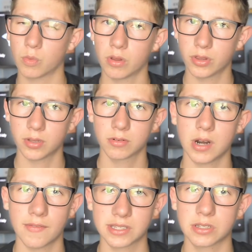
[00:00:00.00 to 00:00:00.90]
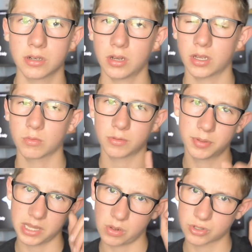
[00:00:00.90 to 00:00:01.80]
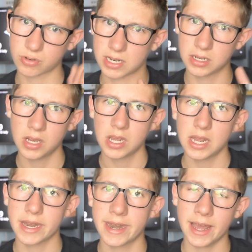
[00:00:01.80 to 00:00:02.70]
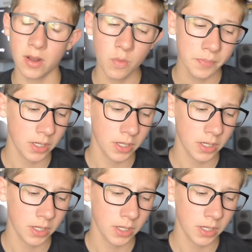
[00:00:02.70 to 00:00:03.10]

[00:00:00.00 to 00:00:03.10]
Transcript: what the graphics are. I will put that on screen now.